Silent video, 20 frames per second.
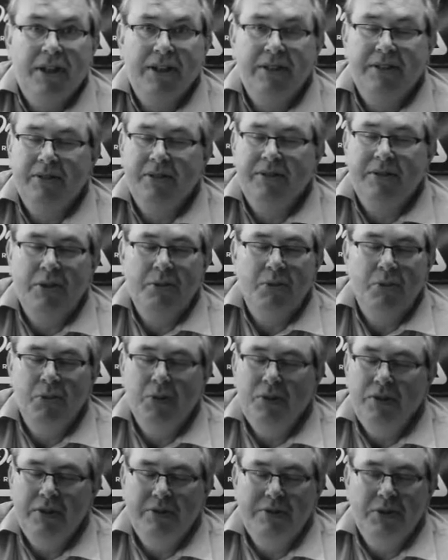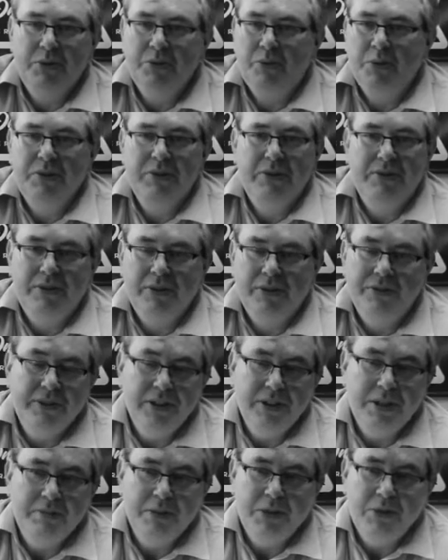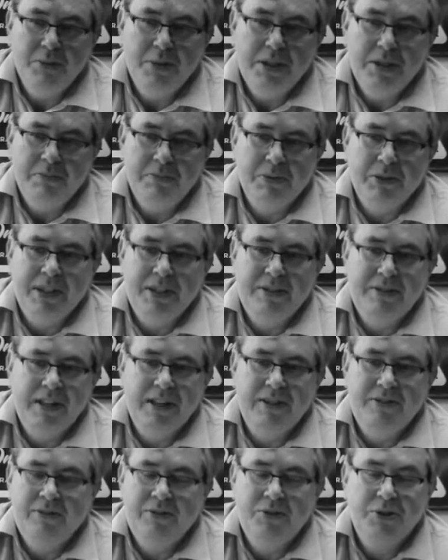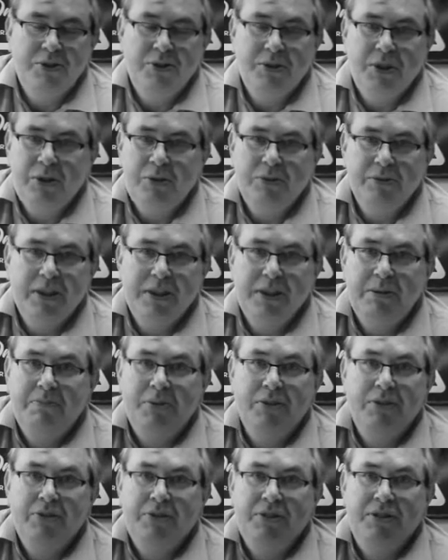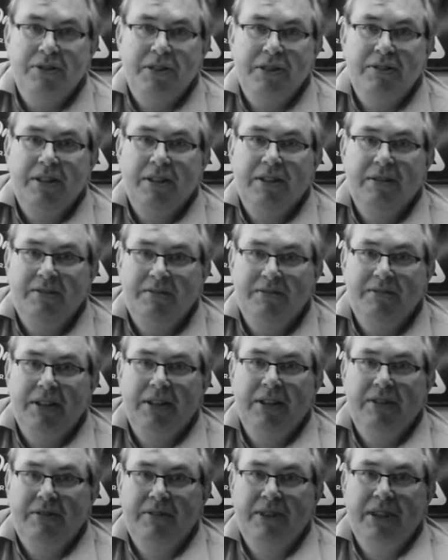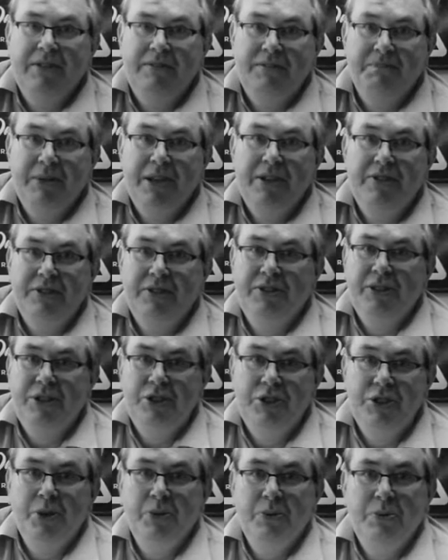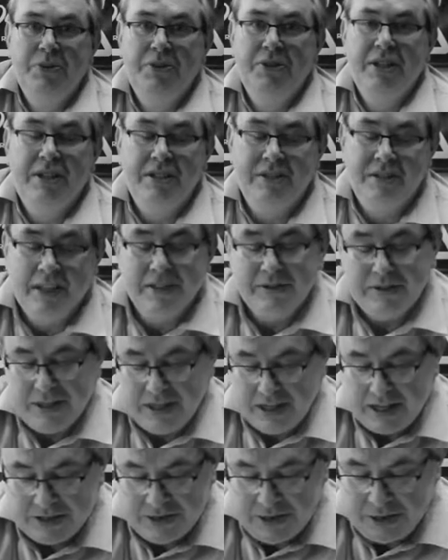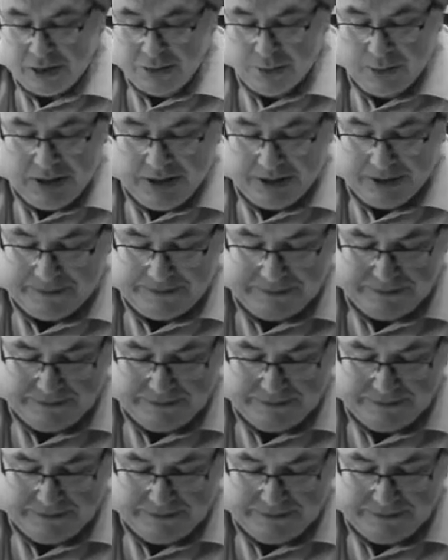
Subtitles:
And it's a wonderful, wonderful film as well, but it doesn't hold any punches. It basically shows things as they actually were.